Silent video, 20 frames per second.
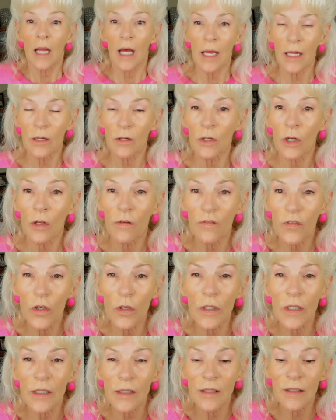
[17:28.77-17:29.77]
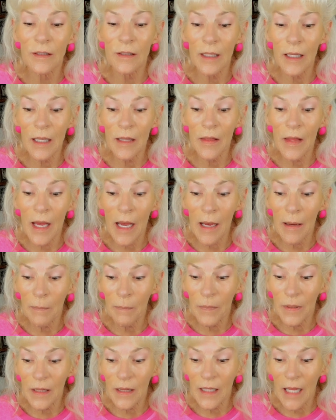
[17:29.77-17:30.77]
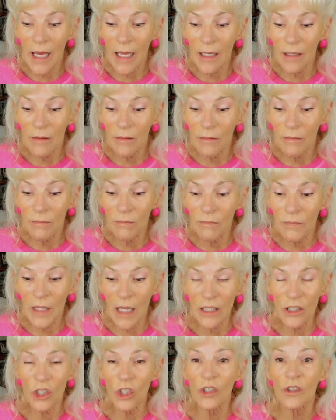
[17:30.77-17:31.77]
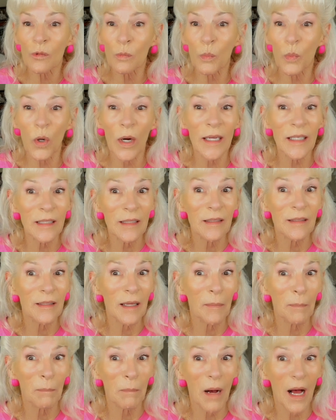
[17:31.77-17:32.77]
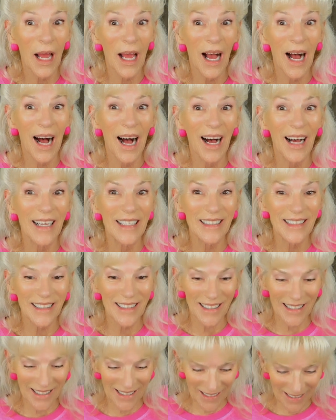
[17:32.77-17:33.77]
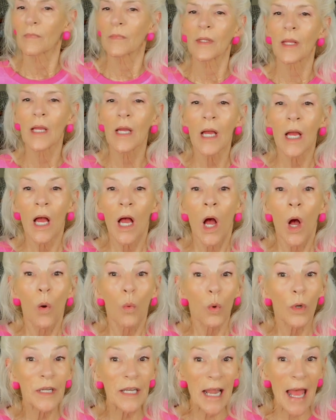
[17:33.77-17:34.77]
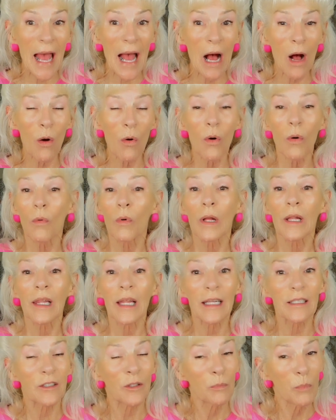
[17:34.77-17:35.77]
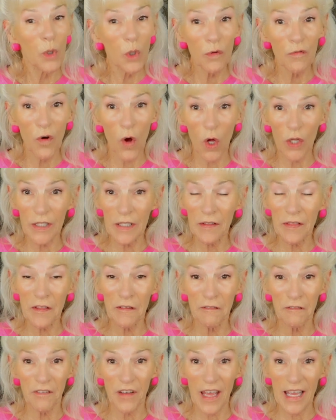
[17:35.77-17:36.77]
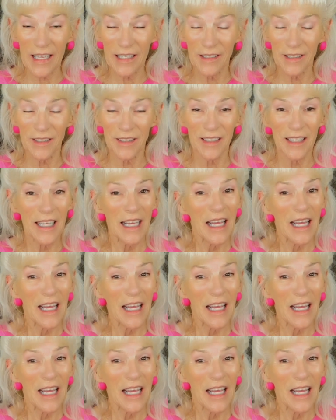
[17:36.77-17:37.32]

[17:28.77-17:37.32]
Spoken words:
I don't know if you can see that, but that just brightens up my eyes. Well, now let's move on to the face.